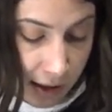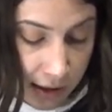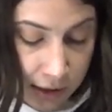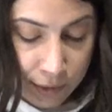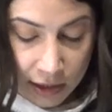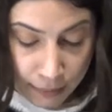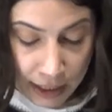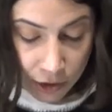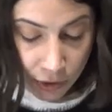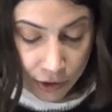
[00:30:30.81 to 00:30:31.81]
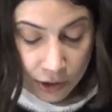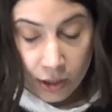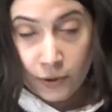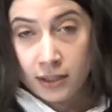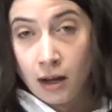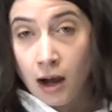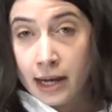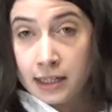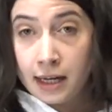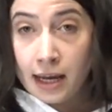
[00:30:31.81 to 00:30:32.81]
This was to make sure that she wasn't
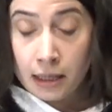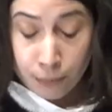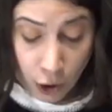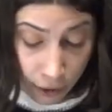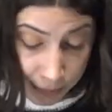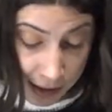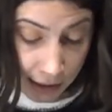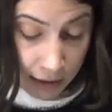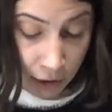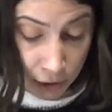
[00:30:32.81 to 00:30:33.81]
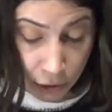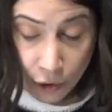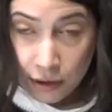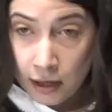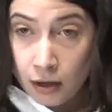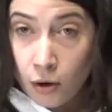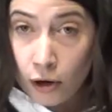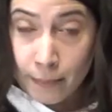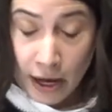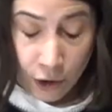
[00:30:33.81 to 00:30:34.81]
hiding any props in her clothing or
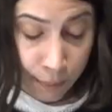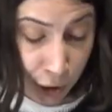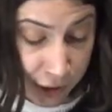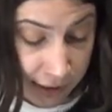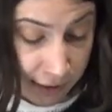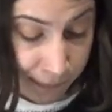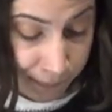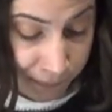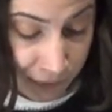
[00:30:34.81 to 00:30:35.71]
about her person,